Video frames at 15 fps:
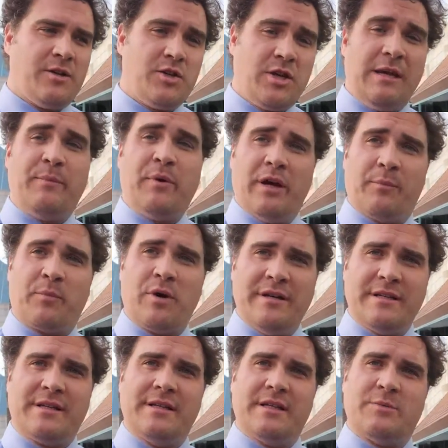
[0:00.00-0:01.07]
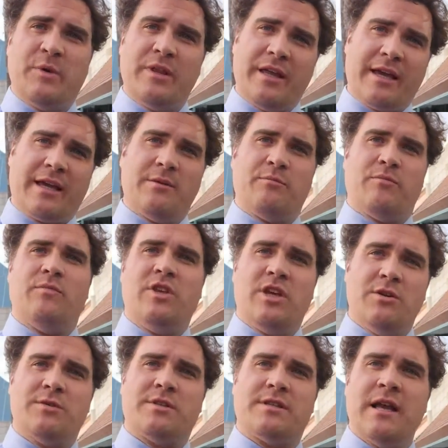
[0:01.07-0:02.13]
cheaper printers, but they can
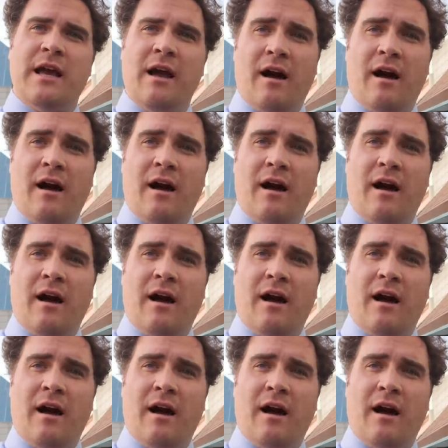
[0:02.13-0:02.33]
use